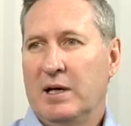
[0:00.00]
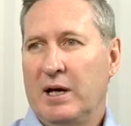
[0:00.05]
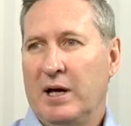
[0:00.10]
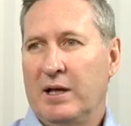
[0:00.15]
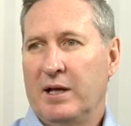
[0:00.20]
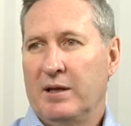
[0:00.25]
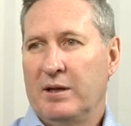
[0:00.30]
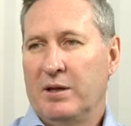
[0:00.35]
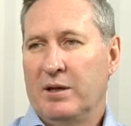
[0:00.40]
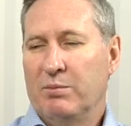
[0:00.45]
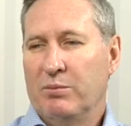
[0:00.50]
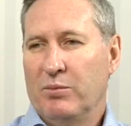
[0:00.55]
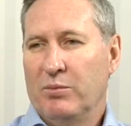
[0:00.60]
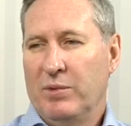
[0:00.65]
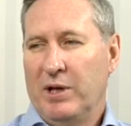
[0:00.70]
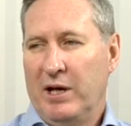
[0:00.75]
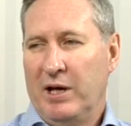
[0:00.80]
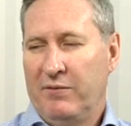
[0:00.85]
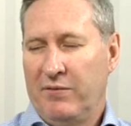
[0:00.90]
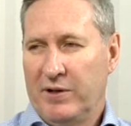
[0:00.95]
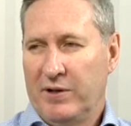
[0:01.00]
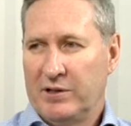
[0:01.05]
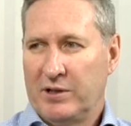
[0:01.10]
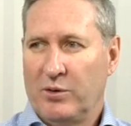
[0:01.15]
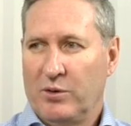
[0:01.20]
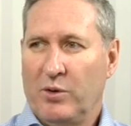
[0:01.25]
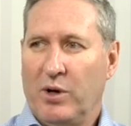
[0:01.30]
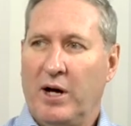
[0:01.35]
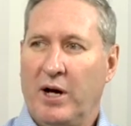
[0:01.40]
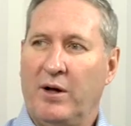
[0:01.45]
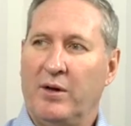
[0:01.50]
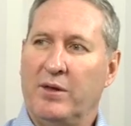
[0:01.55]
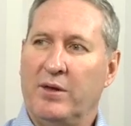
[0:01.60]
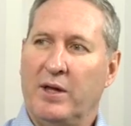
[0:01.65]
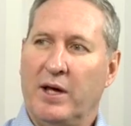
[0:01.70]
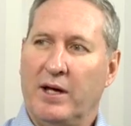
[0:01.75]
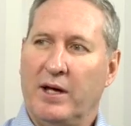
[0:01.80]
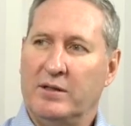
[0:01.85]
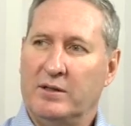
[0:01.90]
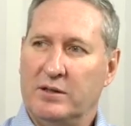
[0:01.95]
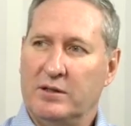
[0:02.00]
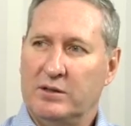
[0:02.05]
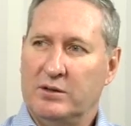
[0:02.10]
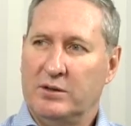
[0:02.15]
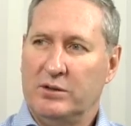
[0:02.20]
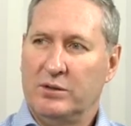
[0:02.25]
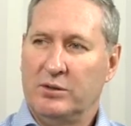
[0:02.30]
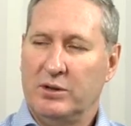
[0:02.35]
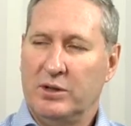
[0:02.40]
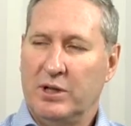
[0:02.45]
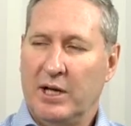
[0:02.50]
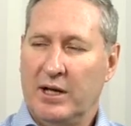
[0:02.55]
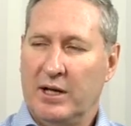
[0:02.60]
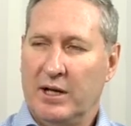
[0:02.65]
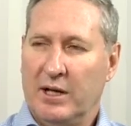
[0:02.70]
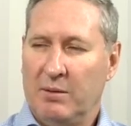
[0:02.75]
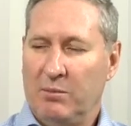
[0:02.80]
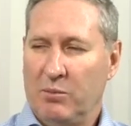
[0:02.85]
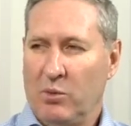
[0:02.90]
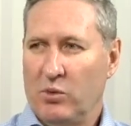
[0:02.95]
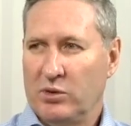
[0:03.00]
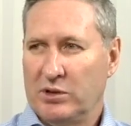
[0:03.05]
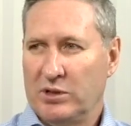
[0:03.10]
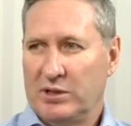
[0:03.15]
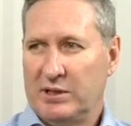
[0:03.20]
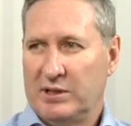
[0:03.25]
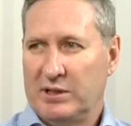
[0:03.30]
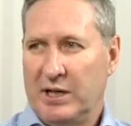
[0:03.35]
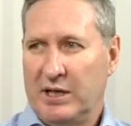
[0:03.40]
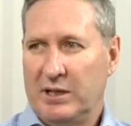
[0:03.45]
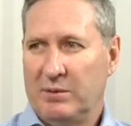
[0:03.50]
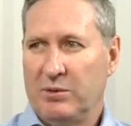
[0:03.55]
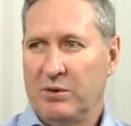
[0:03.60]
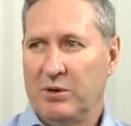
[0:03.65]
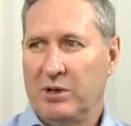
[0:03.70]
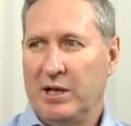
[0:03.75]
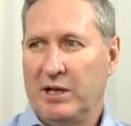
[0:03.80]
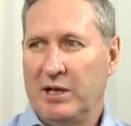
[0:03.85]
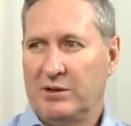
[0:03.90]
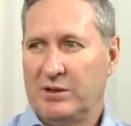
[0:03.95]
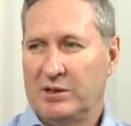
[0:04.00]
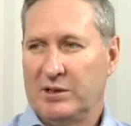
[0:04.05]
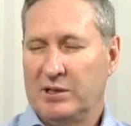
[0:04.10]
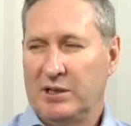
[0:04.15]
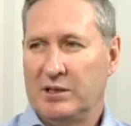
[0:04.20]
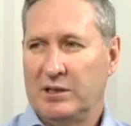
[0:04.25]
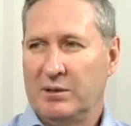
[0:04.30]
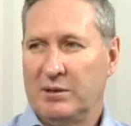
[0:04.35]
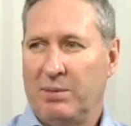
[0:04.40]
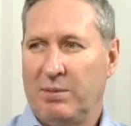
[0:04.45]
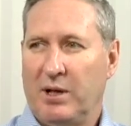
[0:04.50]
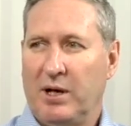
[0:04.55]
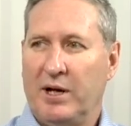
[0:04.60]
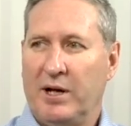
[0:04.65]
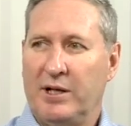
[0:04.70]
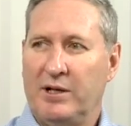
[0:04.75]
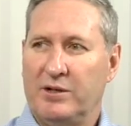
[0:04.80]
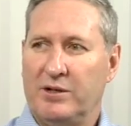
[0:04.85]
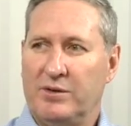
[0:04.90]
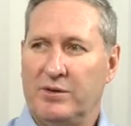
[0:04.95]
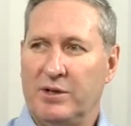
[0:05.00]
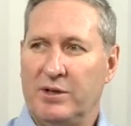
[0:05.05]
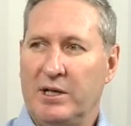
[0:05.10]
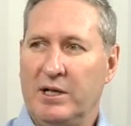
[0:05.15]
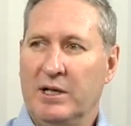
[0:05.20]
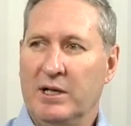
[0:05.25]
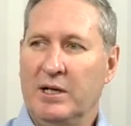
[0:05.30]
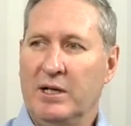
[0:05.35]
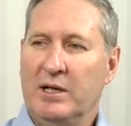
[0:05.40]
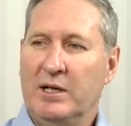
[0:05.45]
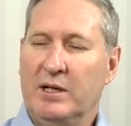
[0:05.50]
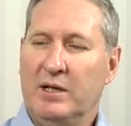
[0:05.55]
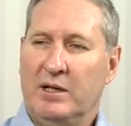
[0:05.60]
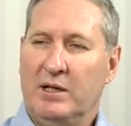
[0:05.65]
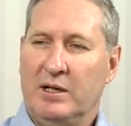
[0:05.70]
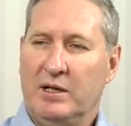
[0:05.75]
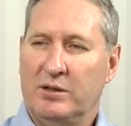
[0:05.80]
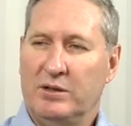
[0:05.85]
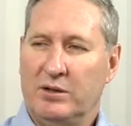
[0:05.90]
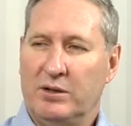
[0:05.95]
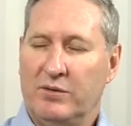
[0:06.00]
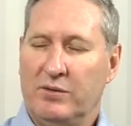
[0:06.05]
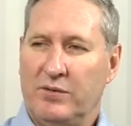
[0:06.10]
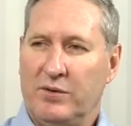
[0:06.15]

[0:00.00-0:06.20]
and efforts around that to get a more sustainable electricity supply industry into the